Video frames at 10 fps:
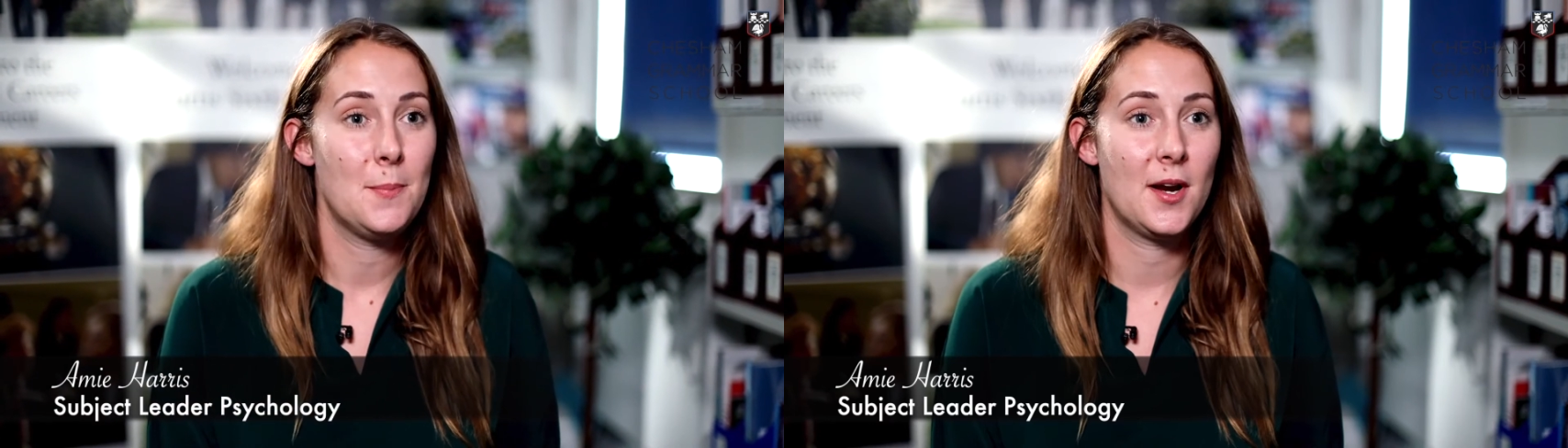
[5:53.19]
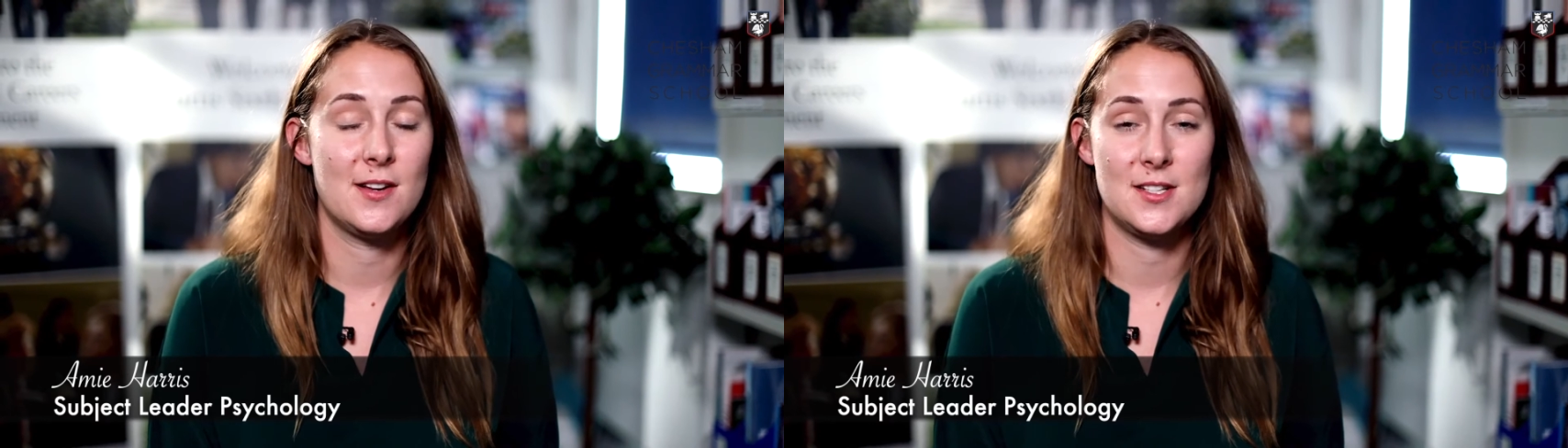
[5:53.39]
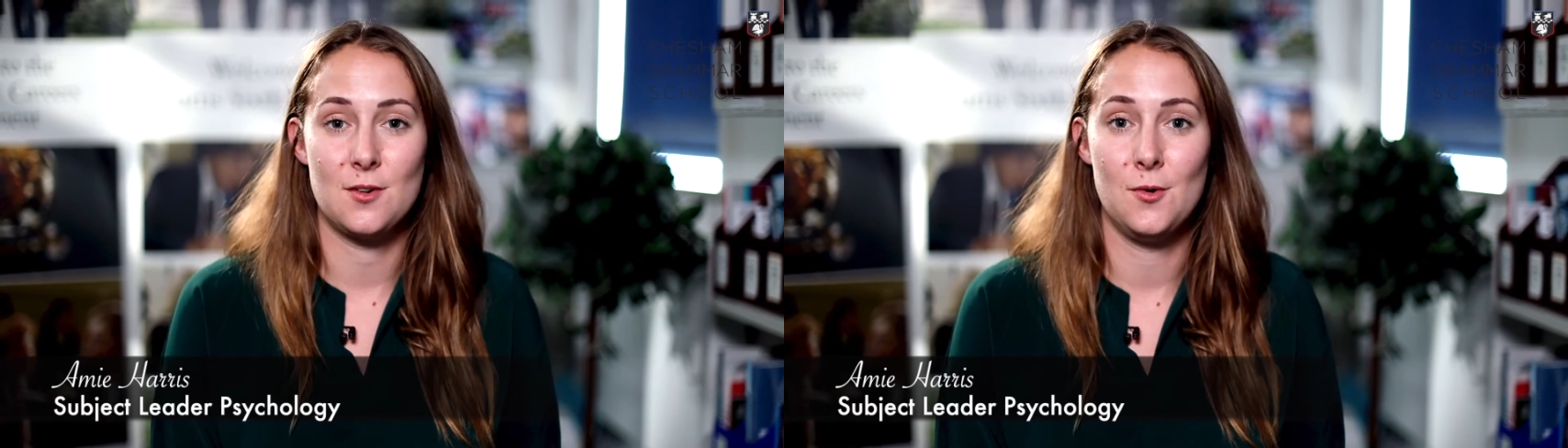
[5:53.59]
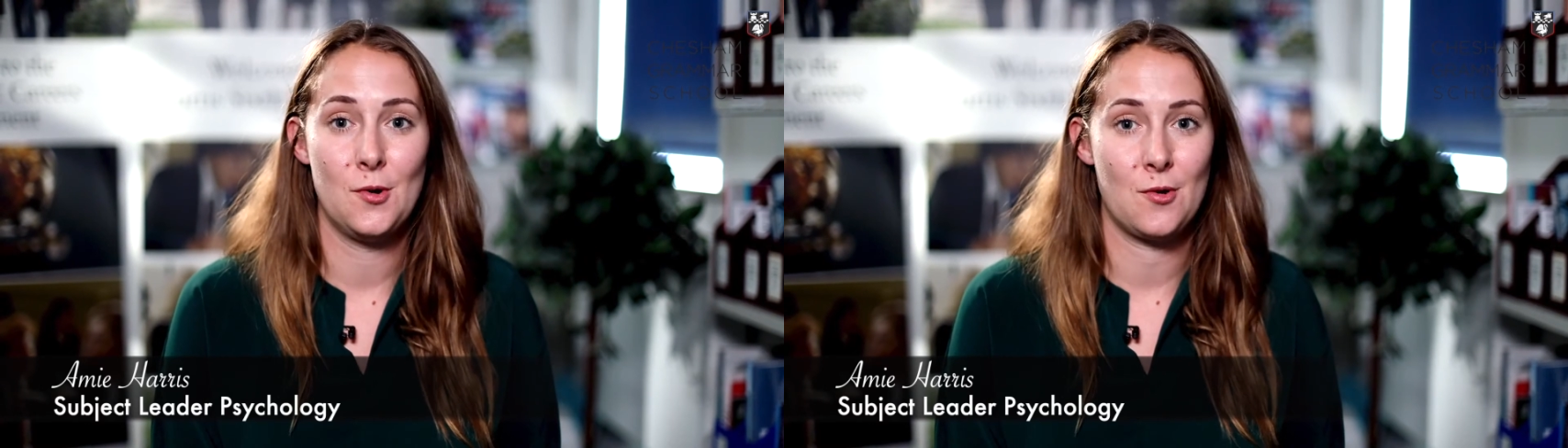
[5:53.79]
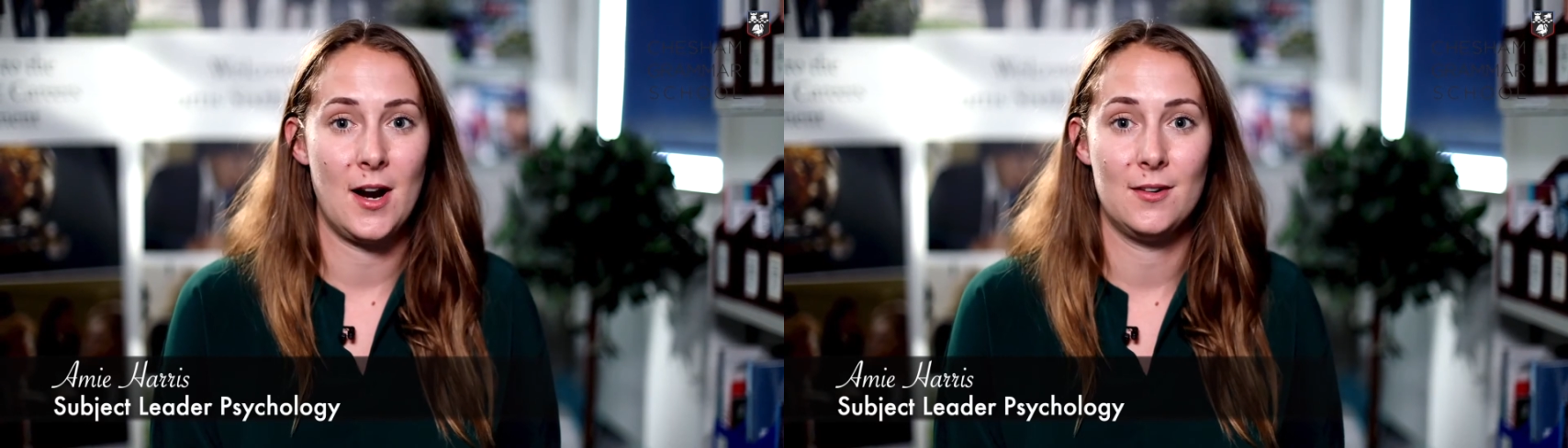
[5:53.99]
Because it's
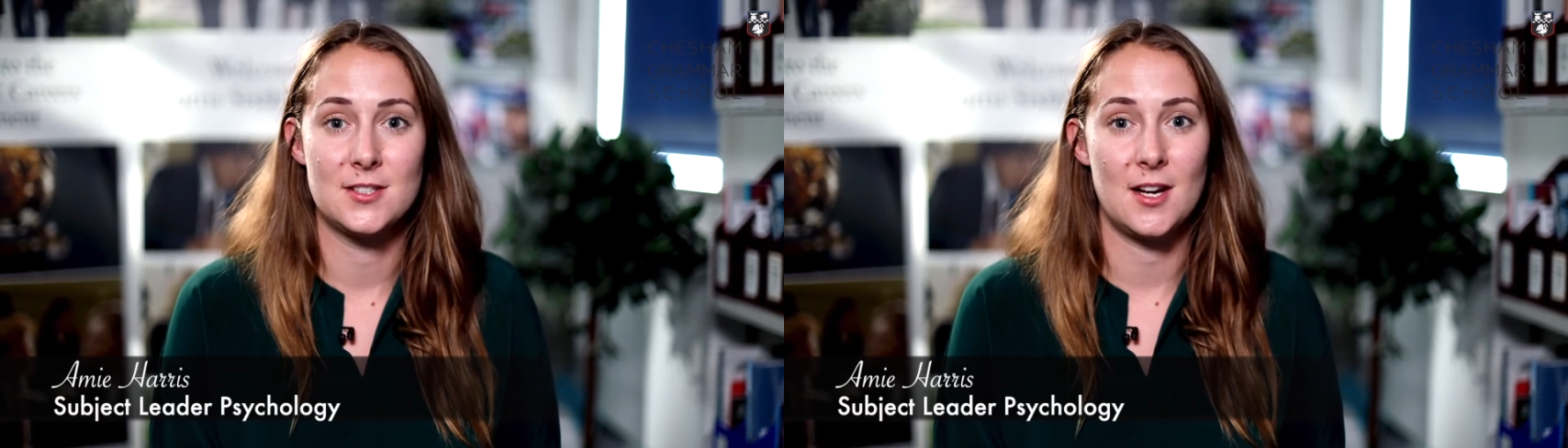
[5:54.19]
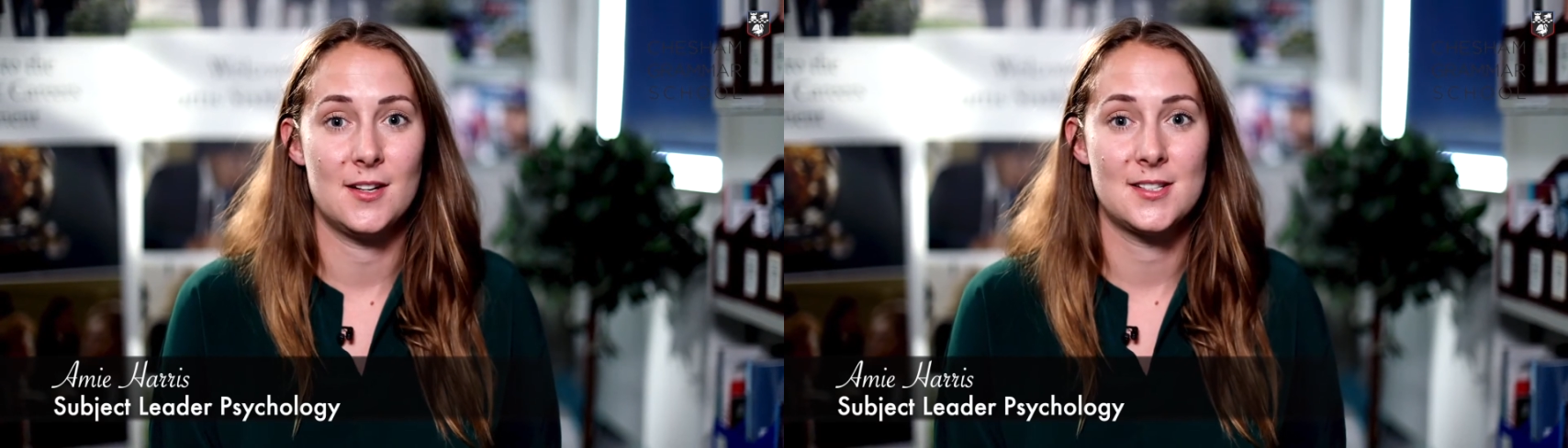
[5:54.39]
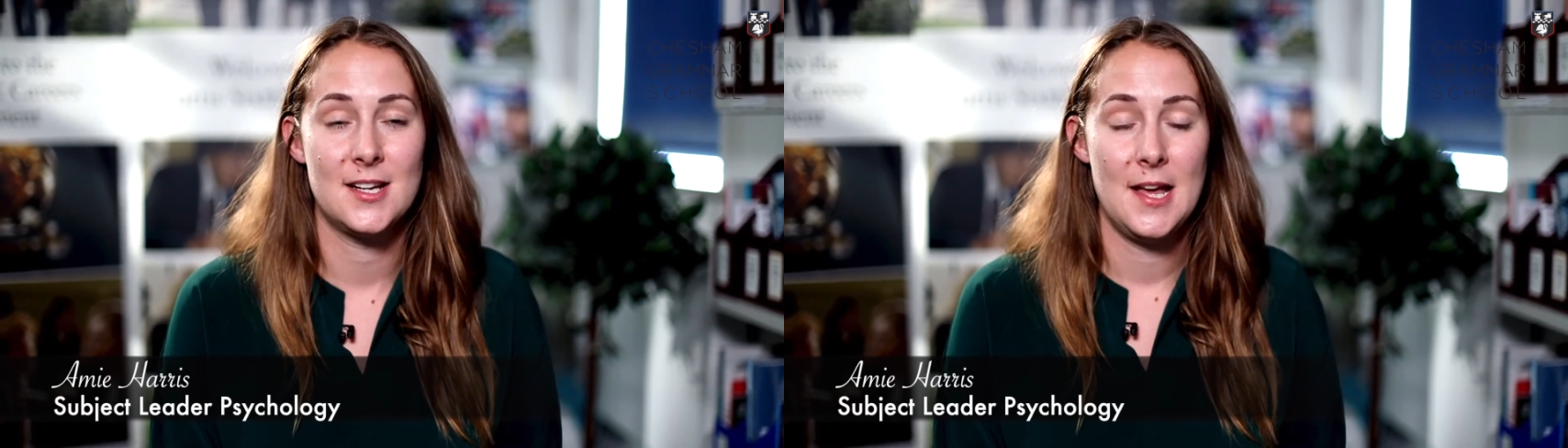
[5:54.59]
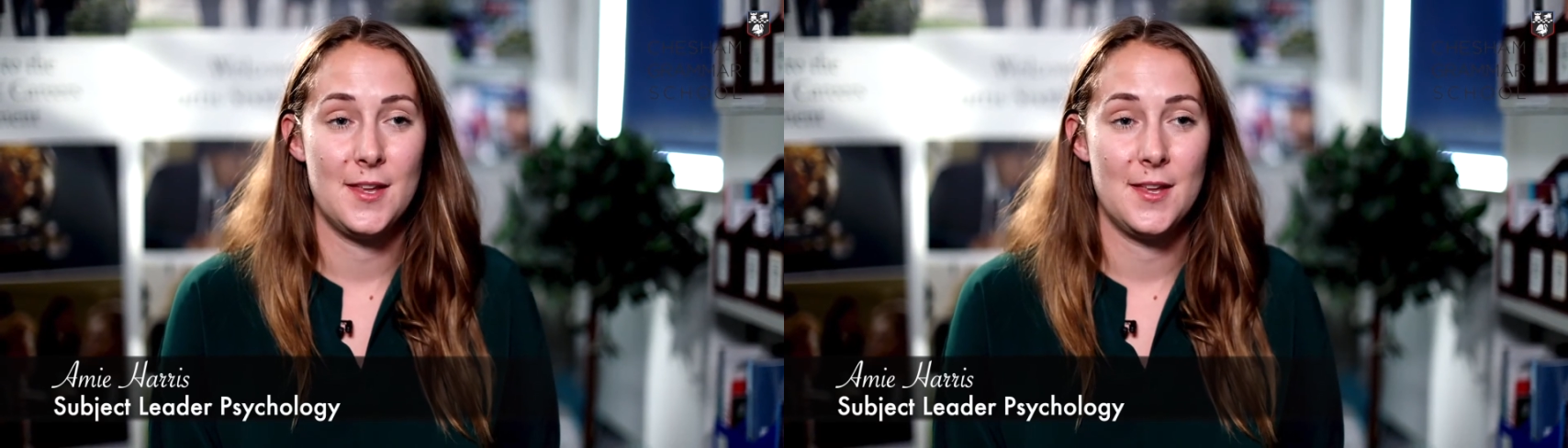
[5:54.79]
all around us.